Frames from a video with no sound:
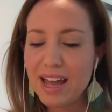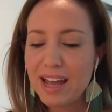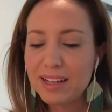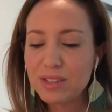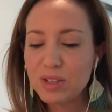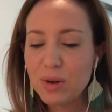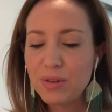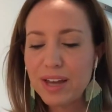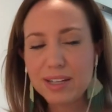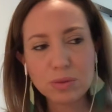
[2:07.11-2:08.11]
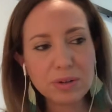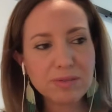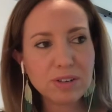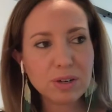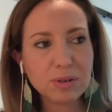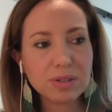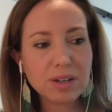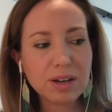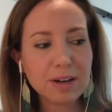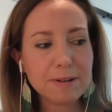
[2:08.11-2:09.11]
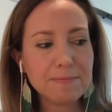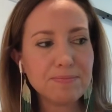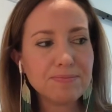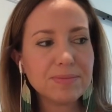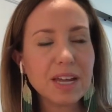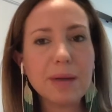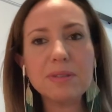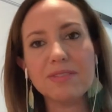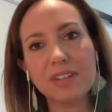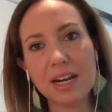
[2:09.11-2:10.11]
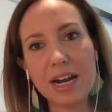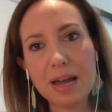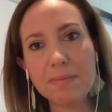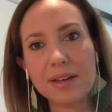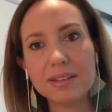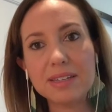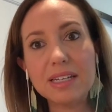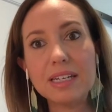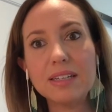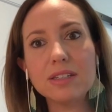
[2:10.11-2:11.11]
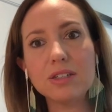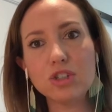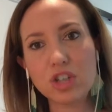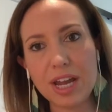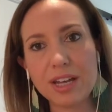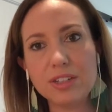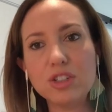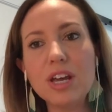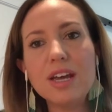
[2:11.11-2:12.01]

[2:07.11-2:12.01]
And so that's one of those types of dynamics that needs to change